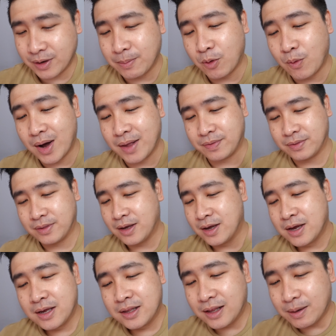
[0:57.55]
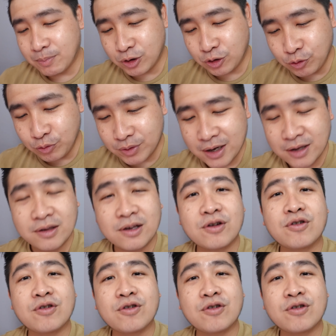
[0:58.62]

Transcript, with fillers: Number one. Number two, there's a